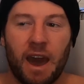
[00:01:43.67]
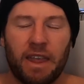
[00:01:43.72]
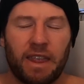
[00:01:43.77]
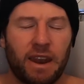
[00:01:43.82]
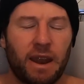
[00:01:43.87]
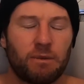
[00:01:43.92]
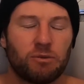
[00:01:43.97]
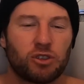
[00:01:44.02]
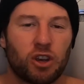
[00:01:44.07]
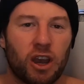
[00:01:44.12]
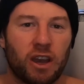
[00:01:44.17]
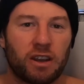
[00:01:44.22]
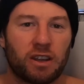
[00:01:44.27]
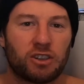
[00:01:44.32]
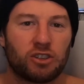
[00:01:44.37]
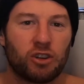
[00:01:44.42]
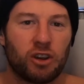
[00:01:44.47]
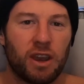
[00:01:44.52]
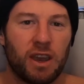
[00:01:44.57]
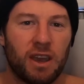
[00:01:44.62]
and then I'm trying to
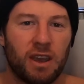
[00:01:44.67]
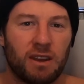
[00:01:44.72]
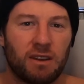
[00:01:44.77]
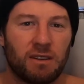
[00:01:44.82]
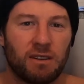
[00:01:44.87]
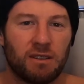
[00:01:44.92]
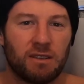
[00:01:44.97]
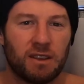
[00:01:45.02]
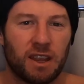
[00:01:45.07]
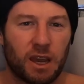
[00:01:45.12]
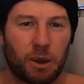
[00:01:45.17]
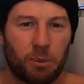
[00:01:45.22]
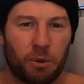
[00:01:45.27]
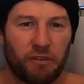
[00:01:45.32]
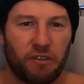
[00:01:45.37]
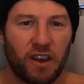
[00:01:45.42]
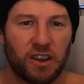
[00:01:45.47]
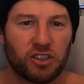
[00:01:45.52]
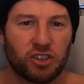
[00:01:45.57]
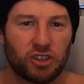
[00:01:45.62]
train like a
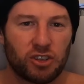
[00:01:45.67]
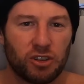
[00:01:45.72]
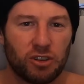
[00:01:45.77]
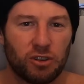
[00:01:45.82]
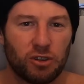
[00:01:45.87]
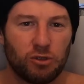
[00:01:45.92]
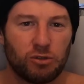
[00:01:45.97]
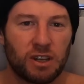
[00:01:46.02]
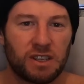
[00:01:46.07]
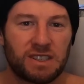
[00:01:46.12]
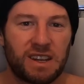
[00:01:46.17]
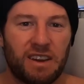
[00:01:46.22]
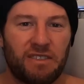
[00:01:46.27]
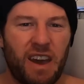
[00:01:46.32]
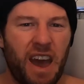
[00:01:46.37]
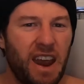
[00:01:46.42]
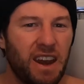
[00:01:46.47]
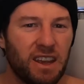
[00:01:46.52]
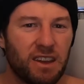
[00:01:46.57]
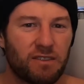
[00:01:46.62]
professional who doesn't
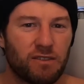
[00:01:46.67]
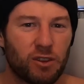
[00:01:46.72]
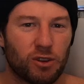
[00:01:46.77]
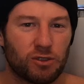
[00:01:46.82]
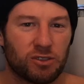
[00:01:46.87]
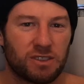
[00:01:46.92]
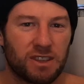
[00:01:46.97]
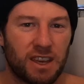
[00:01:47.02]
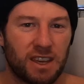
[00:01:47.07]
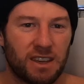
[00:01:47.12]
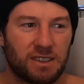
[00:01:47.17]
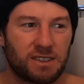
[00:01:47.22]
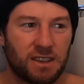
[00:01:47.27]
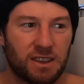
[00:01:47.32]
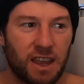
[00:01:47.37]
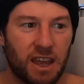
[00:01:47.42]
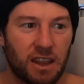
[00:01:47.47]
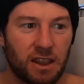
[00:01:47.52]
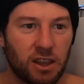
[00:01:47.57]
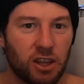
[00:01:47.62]
have any of those things,
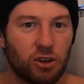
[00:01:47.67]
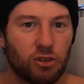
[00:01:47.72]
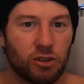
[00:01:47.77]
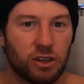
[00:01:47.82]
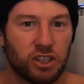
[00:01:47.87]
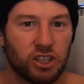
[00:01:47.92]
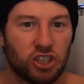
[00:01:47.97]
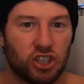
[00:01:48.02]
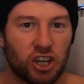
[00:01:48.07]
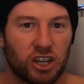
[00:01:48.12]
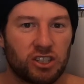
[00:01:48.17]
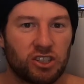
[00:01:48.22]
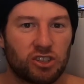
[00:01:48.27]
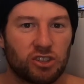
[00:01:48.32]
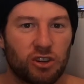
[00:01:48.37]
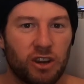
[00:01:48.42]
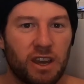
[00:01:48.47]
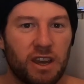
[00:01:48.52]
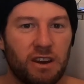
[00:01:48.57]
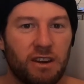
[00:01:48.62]
and they literally just
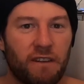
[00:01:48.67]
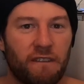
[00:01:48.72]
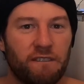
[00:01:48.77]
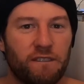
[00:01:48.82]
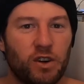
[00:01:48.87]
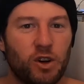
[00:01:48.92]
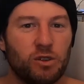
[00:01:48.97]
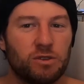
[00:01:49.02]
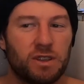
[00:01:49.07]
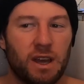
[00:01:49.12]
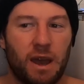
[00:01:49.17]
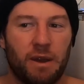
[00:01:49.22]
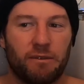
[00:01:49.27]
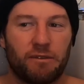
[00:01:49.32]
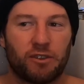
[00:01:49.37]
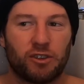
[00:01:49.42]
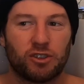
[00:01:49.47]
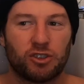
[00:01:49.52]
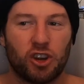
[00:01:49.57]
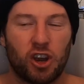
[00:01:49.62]
train full-time
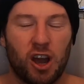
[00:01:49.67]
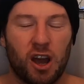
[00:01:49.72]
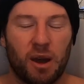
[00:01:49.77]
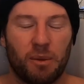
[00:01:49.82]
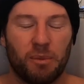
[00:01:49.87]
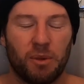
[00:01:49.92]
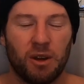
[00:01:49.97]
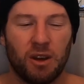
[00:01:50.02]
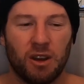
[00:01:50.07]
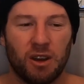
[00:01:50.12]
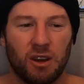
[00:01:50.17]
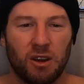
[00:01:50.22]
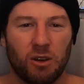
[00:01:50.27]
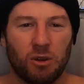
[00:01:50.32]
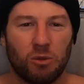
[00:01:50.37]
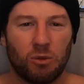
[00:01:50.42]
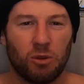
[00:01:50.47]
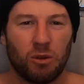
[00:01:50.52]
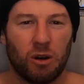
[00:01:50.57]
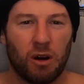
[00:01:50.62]
for a job.
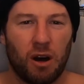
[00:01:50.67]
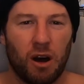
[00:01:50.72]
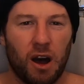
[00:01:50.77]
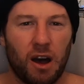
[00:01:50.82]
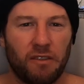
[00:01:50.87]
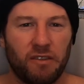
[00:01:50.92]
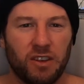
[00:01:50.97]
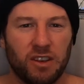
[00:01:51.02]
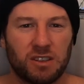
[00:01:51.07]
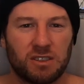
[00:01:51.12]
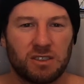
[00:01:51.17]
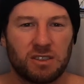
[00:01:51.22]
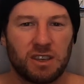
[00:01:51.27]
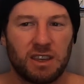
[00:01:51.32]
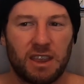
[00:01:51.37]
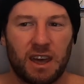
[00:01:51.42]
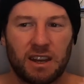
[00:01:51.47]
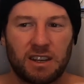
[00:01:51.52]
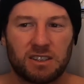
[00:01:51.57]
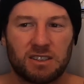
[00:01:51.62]
Well,
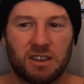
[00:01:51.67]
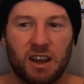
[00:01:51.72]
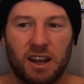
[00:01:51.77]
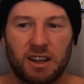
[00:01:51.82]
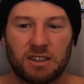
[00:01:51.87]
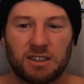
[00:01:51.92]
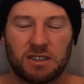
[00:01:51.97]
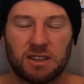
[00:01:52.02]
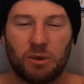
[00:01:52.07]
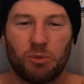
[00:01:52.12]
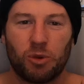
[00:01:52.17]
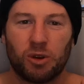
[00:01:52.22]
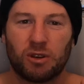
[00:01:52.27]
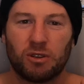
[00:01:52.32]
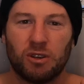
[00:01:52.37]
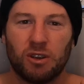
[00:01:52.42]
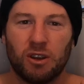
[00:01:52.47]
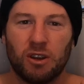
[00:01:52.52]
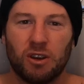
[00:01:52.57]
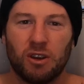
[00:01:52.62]
obviously that is not
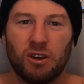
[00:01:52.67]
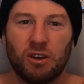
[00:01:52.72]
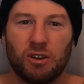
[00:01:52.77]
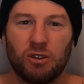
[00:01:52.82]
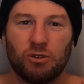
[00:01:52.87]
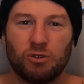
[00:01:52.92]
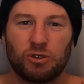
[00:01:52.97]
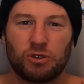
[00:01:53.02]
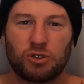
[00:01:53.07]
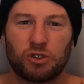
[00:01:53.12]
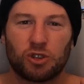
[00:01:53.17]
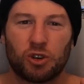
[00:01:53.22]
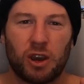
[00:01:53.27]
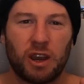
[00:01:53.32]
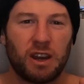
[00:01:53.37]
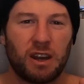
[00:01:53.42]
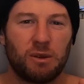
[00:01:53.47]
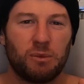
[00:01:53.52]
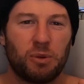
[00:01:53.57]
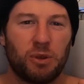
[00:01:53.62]
someone whose
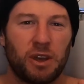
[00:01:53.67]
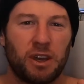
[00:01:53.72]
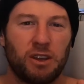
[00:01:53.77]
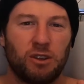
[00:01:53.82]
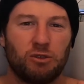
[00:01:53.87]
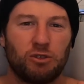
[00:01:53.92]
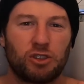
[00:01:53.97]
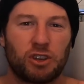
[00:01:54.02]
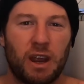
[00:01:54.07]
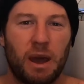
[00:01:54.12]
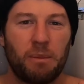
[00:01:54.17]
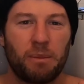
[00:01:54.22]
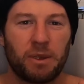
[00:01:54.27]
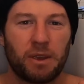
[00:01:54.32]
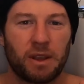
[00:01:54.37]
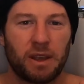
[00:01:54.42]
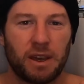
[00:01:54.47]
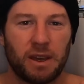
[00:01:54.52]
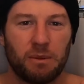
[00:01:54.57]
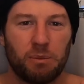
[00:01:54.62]
training plan you should
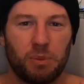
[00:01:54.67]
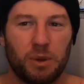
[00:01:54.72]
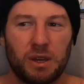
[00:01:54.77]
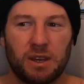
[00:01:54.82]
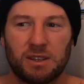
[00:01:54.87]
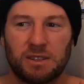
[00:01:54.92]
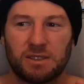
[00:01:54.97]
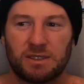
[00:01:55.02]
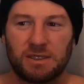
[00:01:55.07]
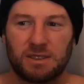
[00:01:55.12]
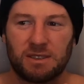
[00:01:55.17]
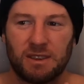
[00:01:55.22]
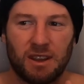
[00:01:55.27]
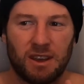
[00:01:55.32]
emulate, because